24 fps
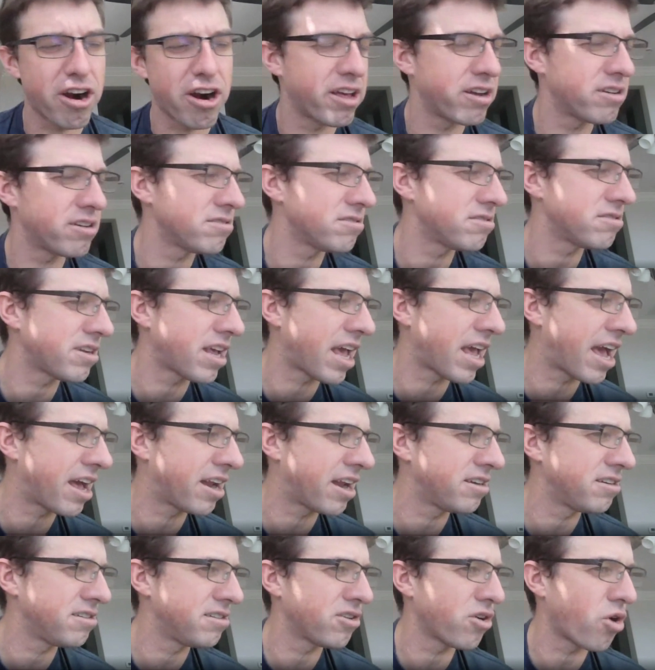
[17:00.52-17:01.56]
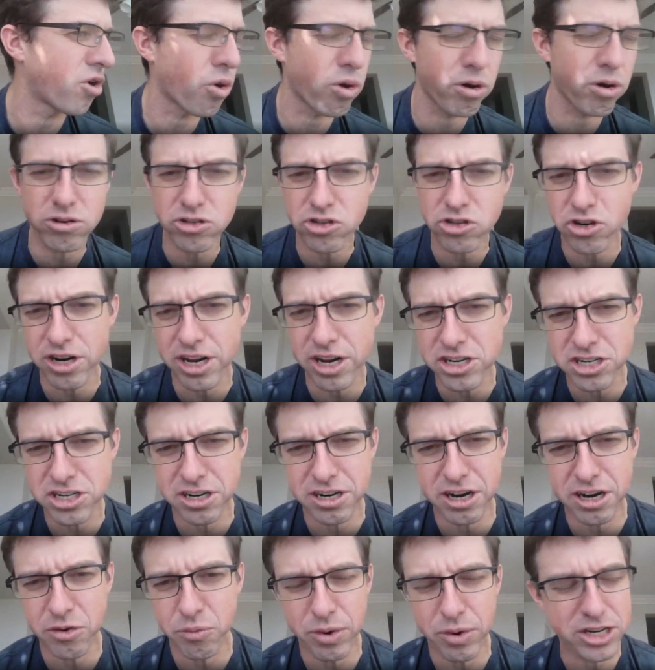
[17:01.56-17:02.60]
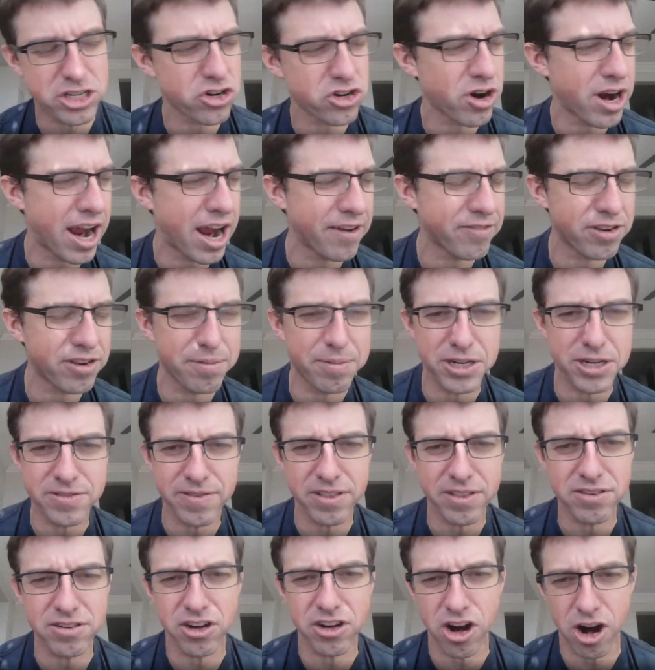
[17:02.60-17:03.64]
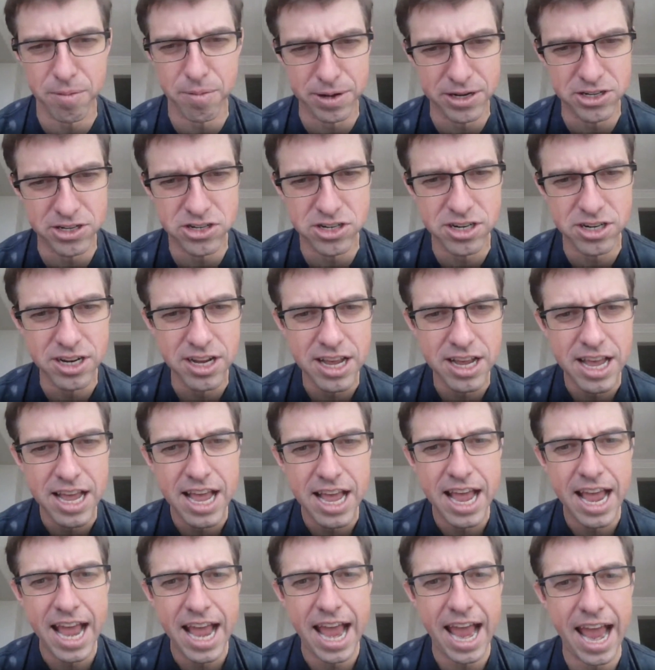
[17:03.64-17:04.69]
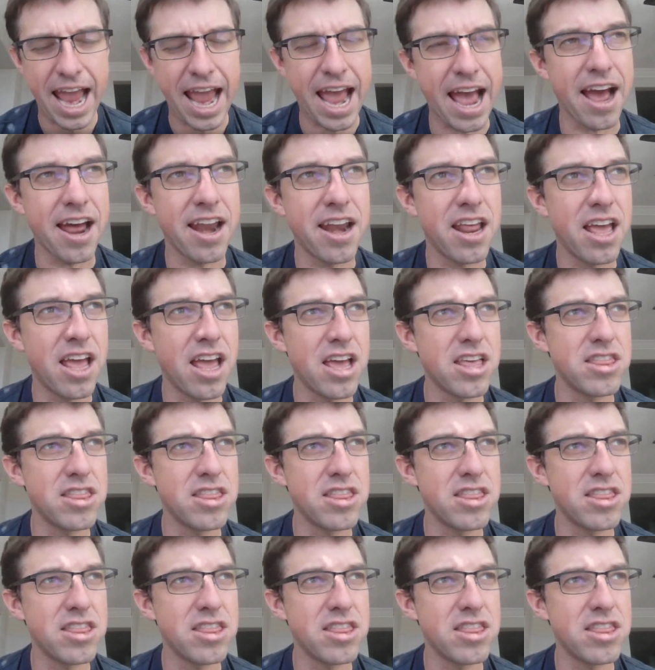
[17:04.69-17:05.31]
it and oral tradition and witchcraft and a bunch of other garbage. And